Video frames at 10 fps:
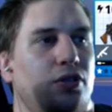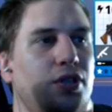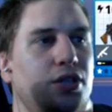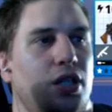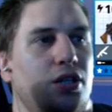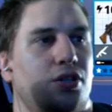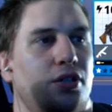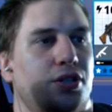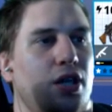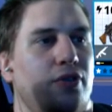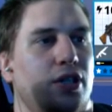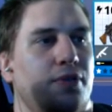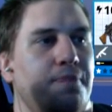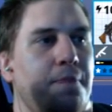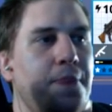and it's nature, and it's heavy.
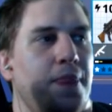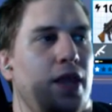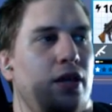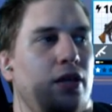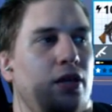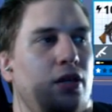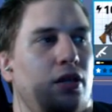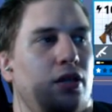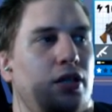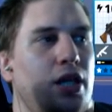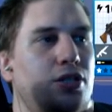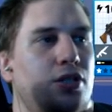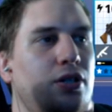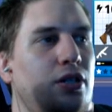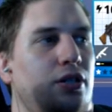
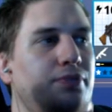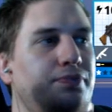Nature.